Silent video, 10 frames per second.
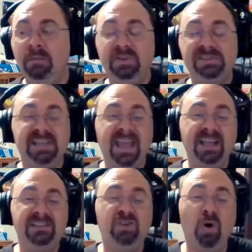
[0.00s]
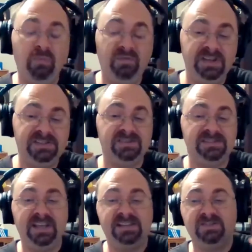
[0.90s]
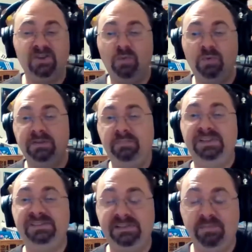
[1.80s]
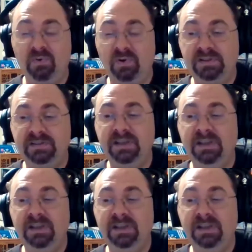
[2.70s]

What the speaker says: Plus, they had dope features. They had a song with the Beastie Boys.